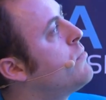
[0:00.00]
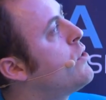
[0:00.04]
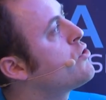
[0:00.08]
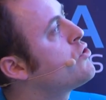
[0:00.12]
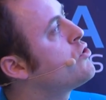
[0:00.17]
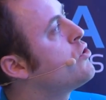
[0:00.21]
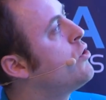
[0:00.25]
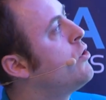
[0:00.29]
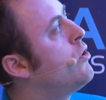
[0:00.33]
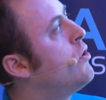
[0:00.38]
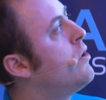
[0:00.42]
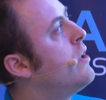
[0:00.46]

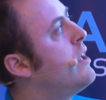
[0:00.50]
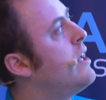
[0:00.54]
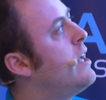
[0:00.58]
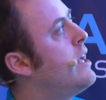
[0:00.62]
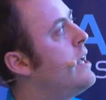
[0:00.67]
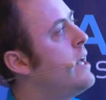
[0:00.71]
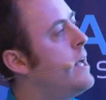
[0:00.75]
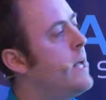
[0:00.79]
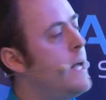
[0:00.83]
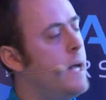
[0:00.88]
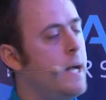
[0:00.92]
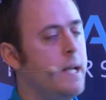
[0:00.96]
module
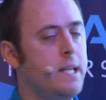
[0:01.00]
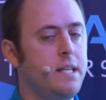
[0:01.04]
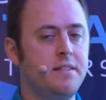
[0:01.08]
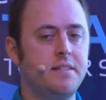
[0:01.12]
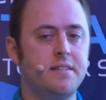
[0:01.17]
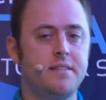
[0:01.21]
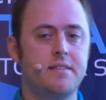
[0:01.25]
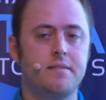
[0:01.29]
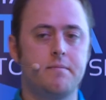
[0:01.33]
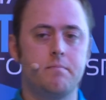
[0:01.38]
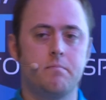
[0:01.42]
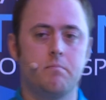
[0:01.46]

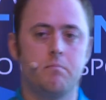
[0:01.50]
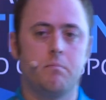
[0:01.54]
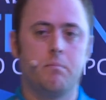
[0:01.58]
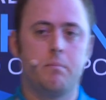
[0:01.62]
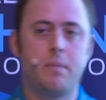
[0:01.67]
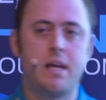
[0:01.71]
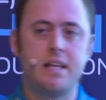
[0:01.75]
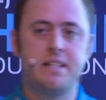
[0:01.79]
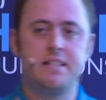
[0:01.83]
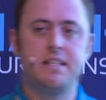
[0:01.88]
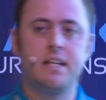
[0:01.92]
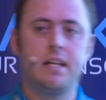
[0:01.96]
is
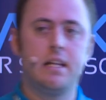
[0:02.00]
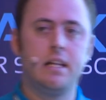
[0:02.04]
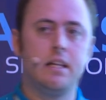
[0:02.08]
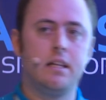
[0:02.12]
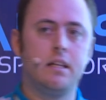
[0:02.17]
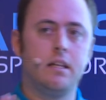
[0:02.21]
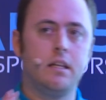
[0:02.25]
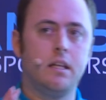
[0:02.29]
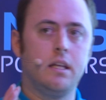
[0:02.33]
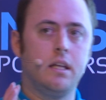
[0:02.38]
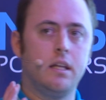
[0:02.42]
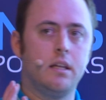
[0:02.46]
basically
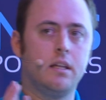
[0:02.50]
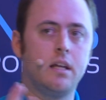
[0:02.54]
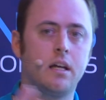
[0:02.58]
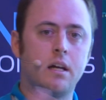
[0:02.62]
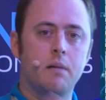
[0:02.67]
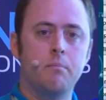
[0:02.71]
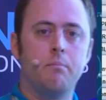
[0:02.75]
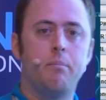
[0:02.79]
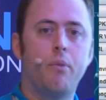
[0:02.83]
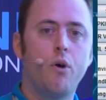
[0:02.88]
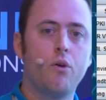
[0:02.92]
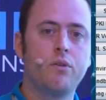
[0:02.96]
the
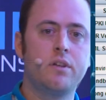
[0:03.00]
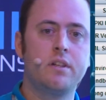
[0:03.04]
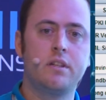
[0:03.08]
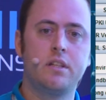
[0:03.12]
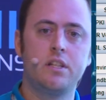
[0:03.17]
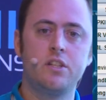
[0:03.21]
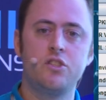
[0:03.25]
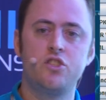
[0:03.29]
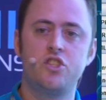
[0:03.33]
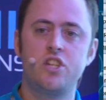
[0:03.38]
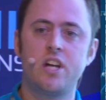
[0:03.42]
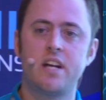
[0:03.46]
component
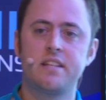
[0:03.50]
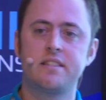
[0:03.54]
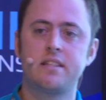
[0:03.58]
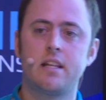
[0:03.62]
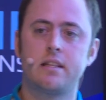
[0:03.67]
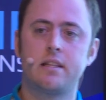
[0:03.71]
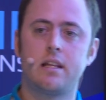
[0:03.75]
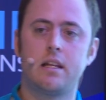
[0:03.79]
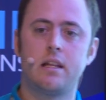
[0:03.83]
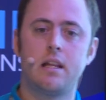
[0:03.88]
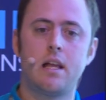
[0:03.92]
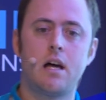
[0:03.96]
in JAAS
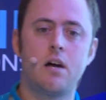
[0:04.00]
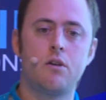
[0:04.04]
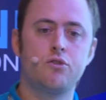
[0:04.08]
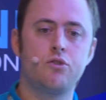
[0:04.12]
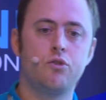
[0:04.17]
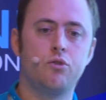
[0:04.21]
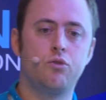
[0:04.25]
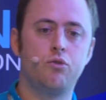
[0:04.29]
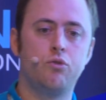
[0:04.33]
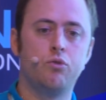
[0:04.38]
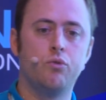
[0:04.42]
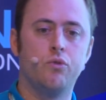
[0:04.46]
that allows
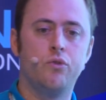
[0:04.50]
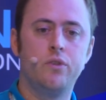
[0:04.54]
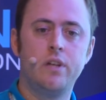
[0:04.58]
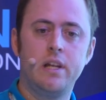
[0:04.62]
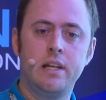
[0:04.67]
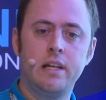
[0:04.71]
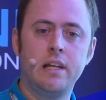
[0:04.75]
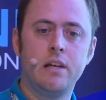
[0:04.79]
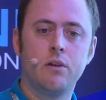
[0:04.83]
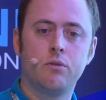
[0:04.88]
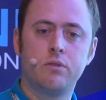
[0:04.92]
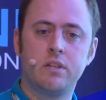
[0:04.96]
you to
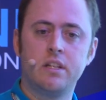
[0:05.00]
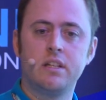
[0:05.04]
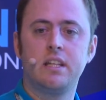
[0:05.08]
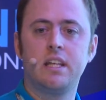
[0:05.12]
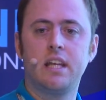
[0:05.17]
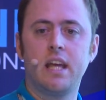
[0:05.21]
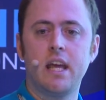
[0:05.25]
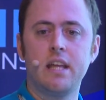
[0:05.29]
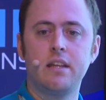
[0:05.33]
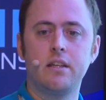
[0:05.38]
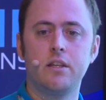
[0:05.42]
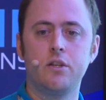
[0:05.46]
really
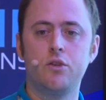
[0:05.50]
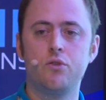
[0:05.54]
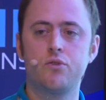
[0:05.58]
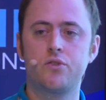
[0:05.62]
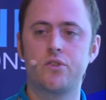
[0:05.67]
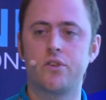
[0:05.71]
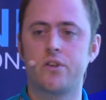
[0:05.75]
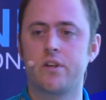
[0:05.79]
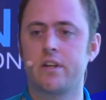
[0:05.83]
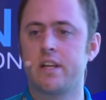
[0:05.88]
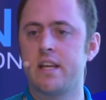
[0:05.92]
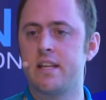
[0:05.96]
authenticate a
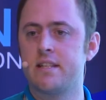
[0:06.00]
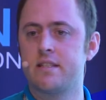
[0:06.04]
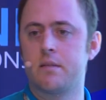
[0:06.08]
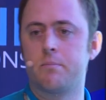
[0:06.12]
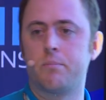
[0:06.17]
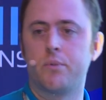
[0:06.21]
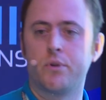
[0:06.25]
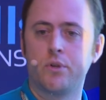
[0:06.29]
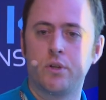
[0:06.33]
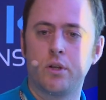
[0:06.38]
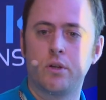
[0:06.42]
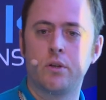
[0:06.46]
user against a
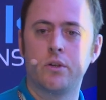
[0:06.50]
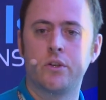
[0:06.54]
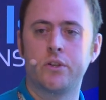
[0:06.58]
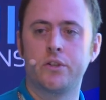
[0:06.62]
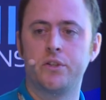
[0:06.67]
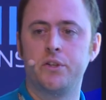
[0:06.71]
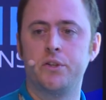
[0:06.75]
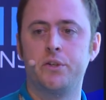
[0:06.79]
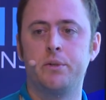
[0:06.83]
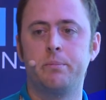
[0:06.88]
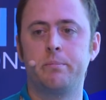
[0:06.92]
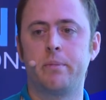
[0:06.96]
particular
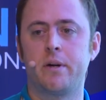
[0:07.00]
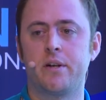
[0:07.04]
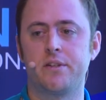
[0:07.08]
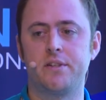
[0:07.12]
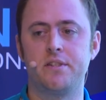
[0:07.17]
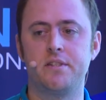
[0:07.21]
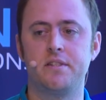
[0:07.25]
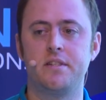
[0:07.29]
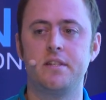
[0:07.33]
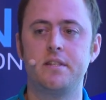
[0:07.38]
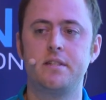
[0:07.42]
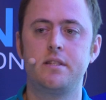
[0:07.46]

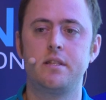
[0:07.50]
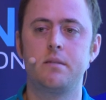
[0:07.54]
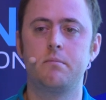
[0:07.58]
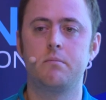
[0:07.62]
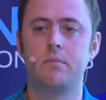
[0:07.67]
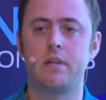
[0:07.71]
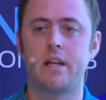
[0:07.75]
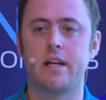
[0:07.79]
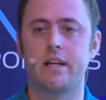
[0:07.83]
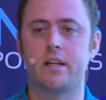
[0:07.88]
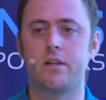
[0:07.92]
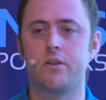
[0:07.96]
third-party
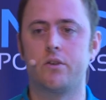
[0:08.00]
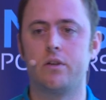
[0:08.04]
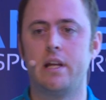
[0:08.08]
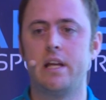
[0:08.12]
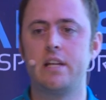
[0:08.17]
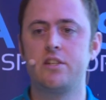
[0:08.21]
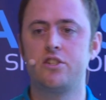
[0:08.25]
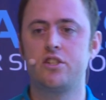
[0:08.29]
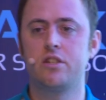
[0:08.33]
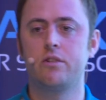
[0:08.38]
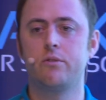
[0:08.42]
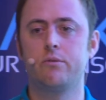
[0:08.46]
system, like a
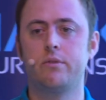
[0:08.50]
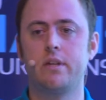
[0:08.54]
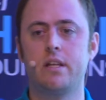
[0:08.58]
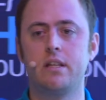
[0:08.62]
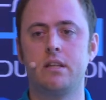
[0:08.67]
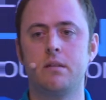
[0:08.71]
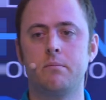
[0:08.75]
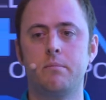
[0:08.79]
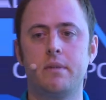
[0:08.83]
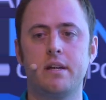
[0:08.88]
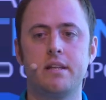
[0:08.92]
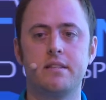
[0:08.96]
relational
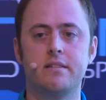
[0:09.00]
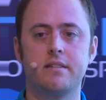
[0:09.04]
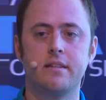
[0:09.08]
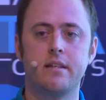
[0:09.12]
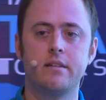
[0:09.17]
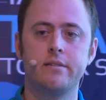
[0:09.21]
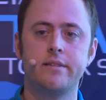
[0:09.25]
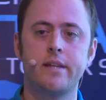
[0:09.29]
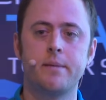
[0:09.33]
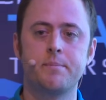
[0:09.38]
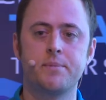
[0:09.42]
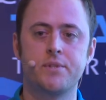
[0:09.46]
database, an
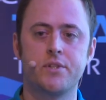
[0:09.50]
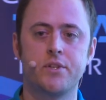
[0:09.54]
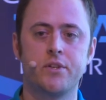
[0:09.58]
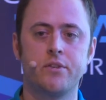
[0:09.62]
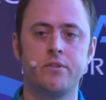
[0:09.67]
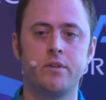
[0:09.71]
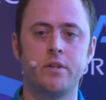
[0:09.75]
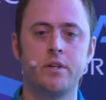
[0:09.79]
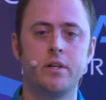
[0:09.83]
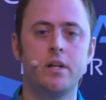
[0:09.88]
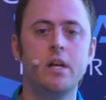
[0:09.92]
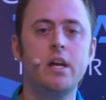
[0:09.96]
LDAP
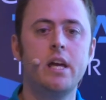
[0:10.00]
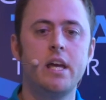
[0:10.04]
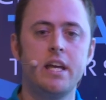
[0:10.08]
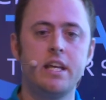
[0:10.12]
server.